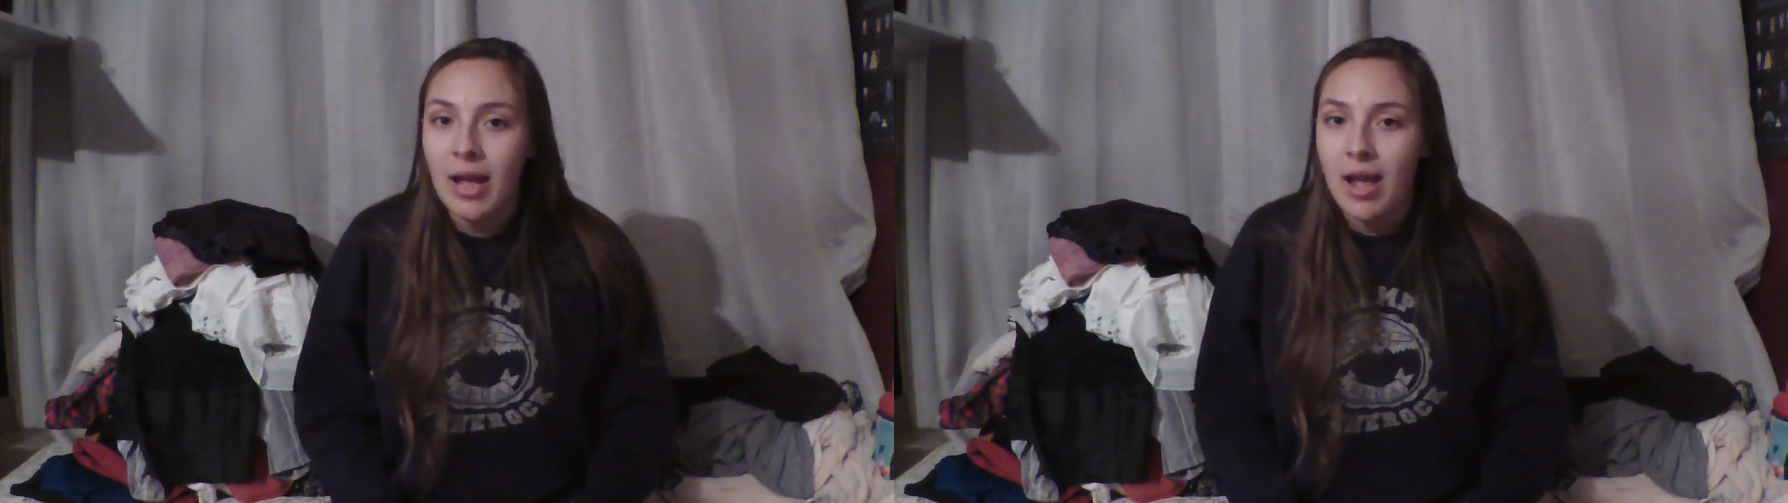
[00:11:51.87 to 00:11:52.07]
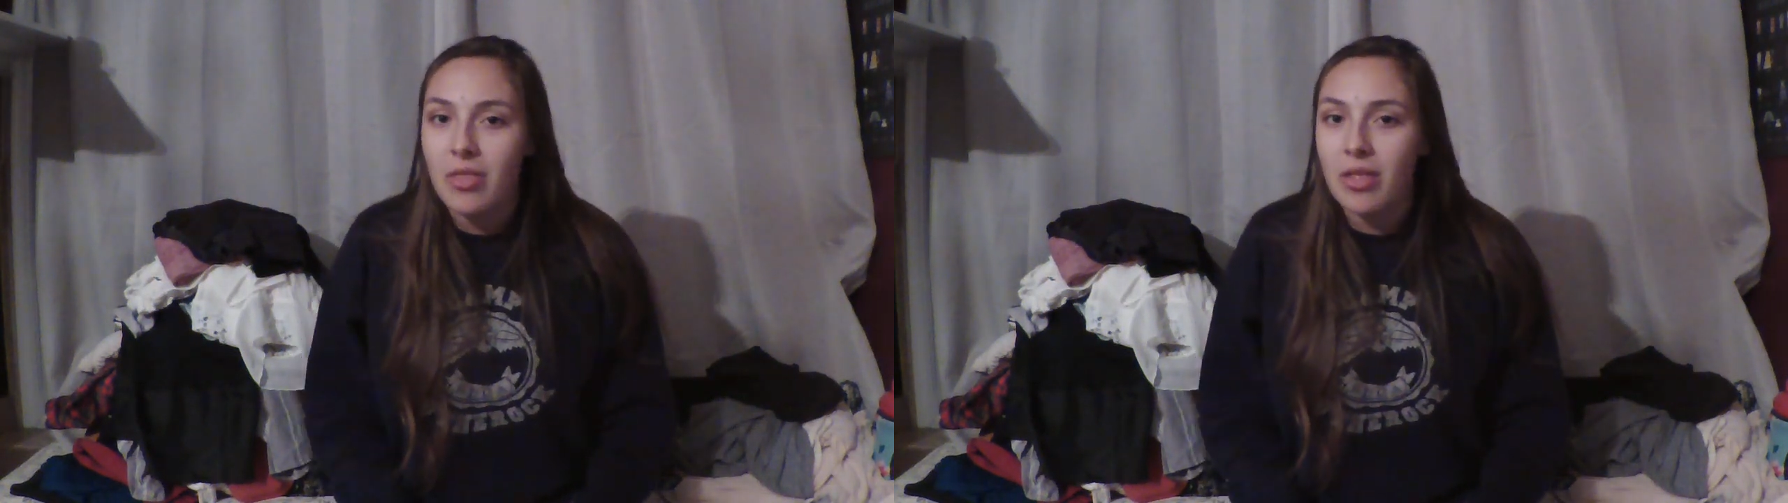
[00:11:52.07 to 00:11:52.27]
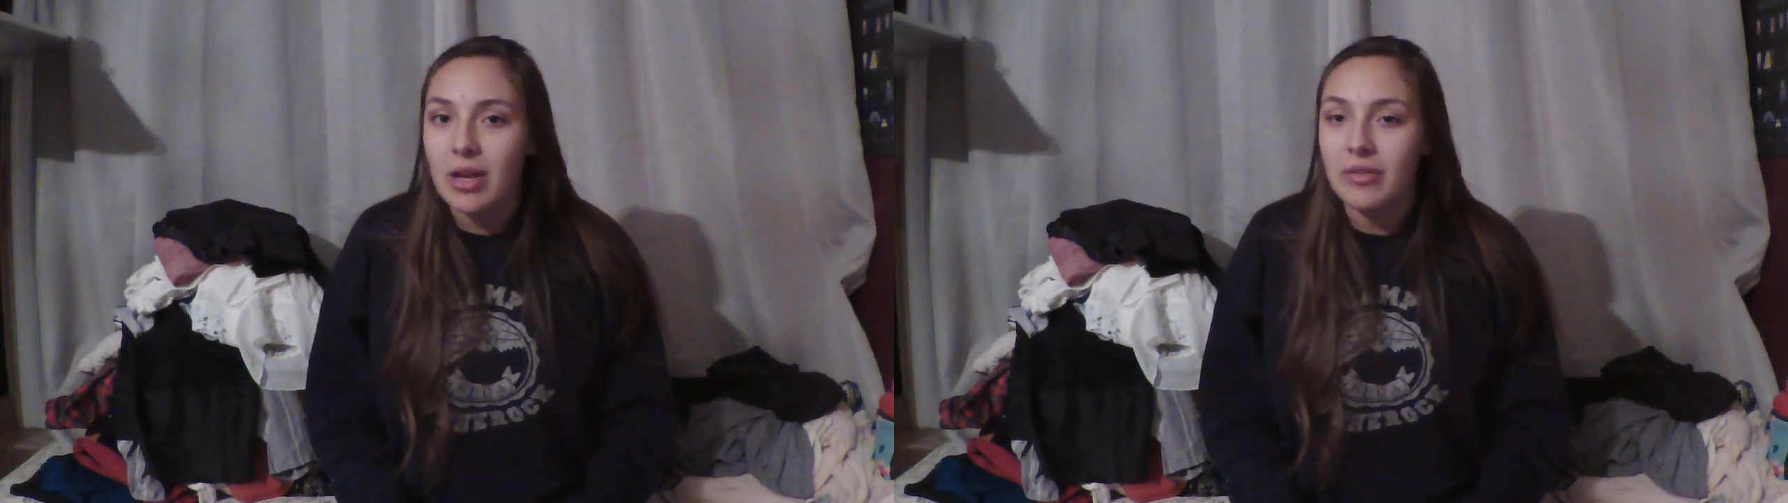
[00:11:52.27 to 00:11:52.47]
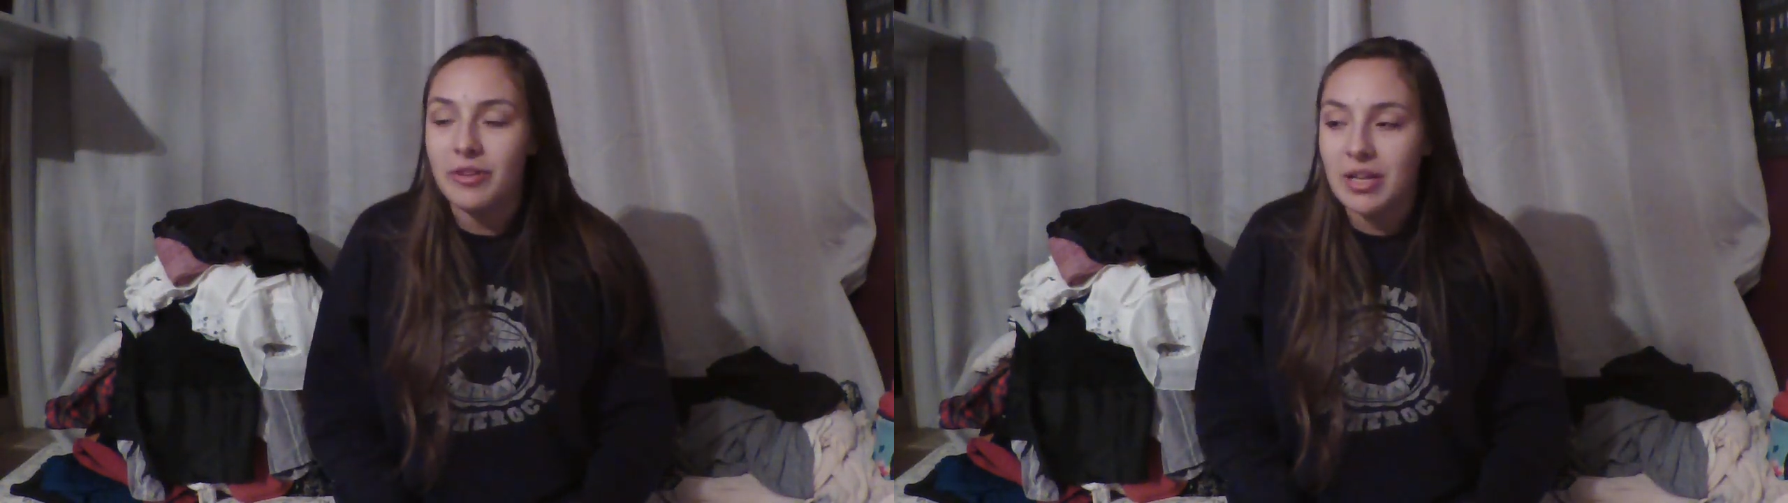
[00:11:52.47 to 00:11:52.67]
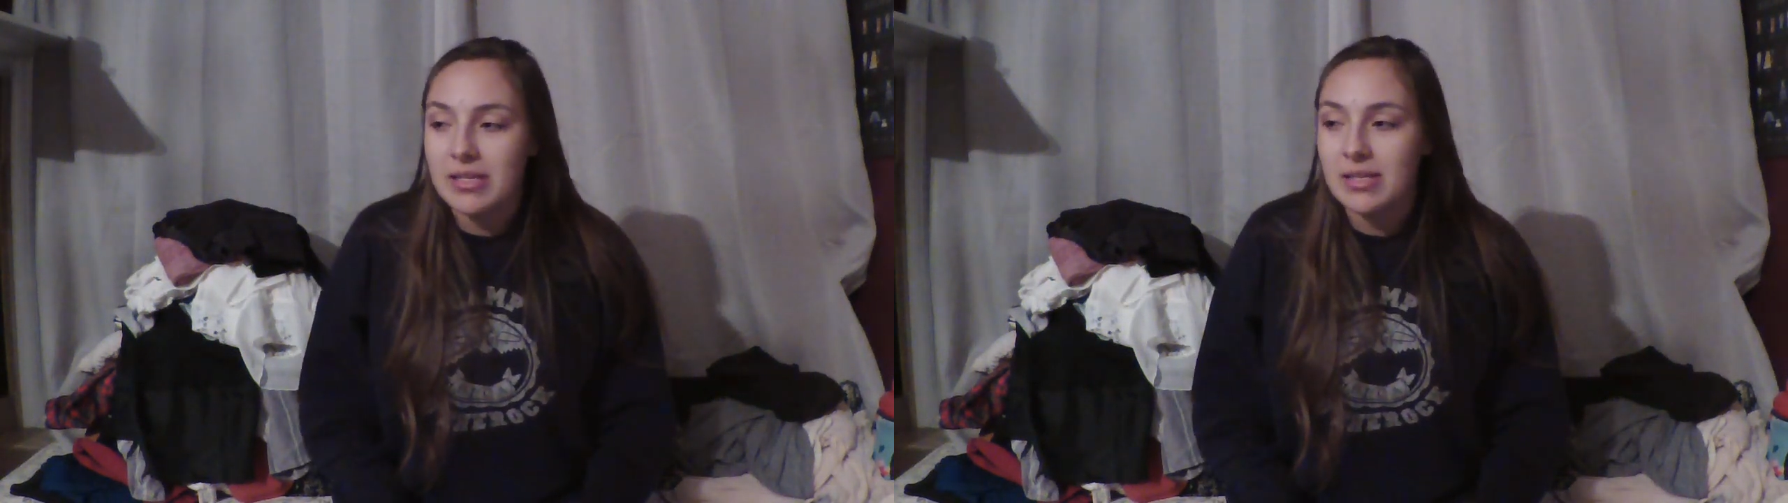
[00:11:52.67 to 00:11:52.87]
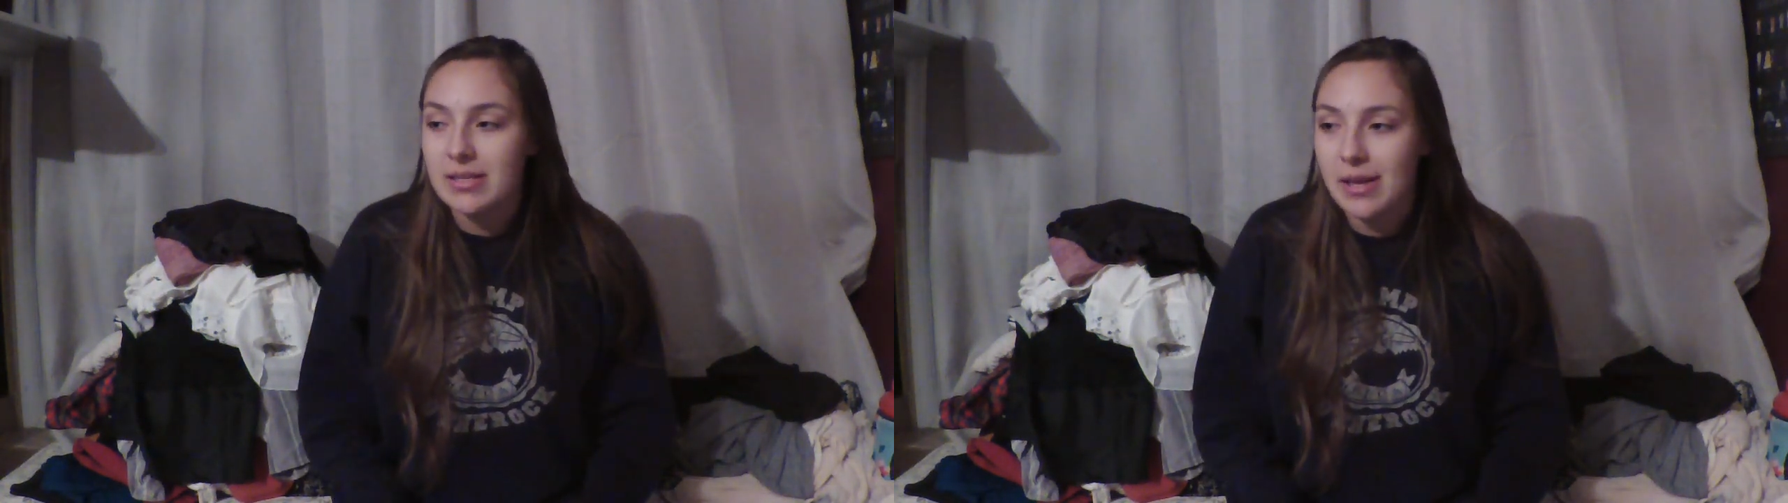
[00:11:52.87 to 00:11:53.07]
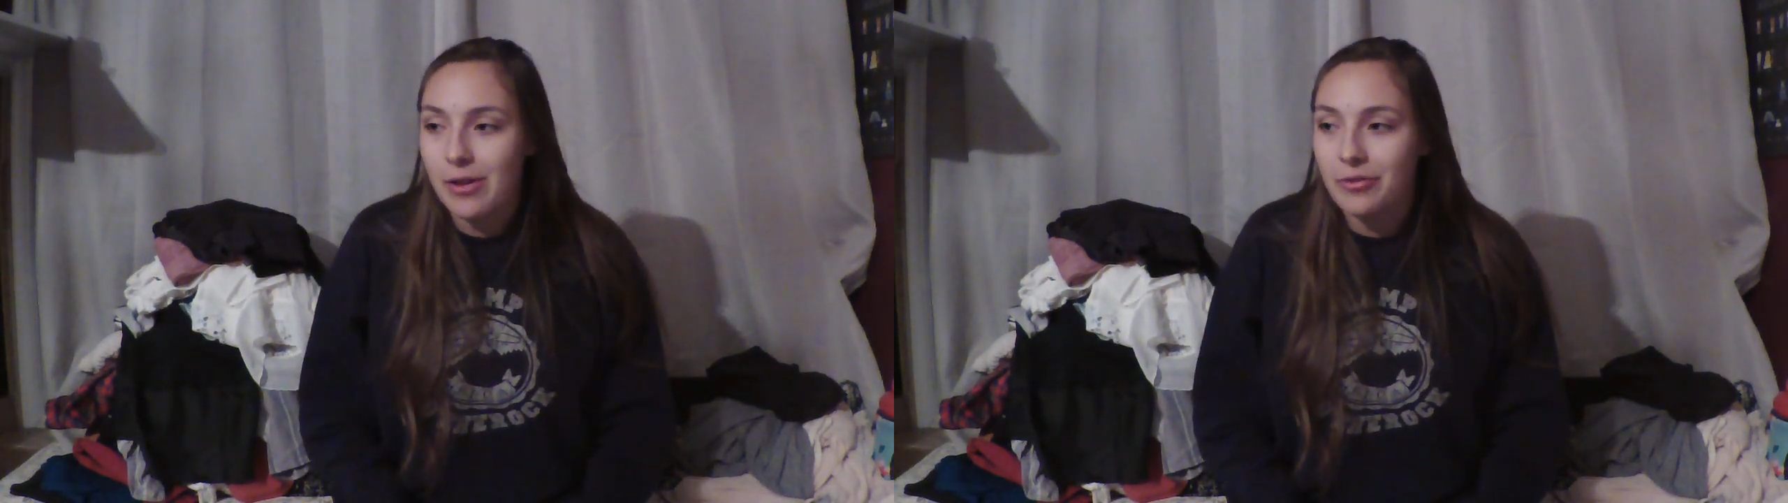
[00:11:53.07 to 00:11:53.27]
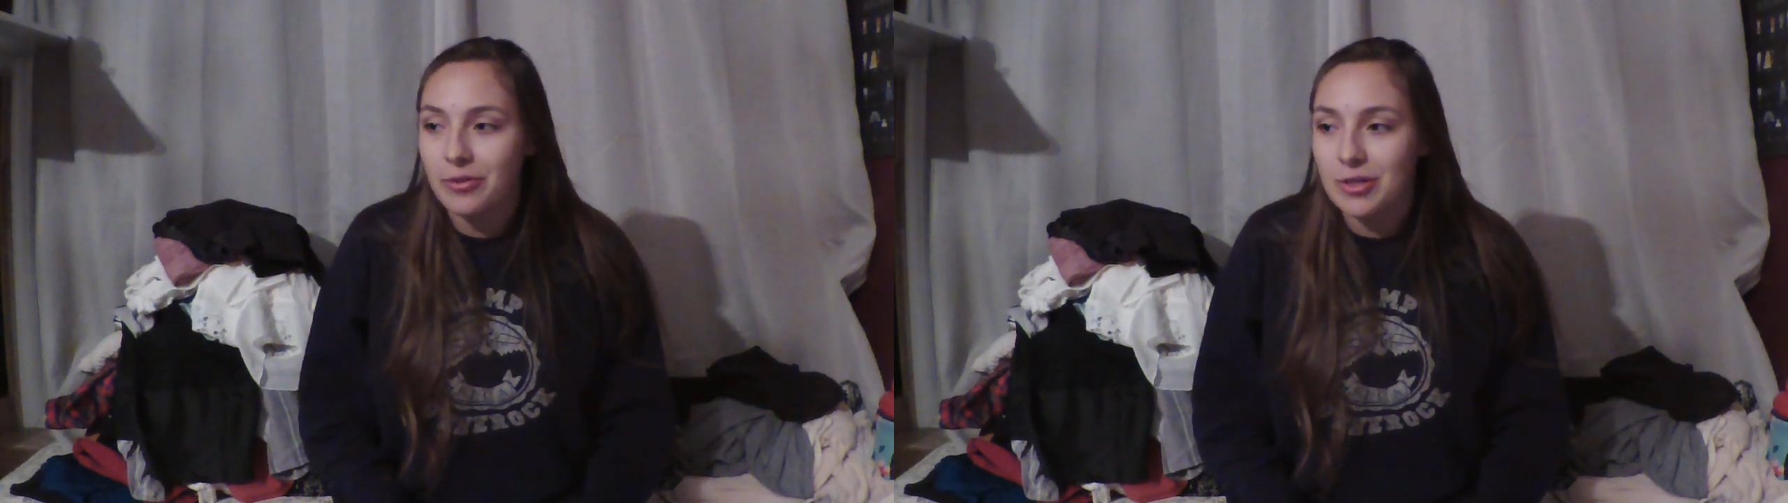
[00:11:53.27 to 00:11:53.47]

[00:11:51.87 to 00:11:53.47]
and then if it doesn't sell for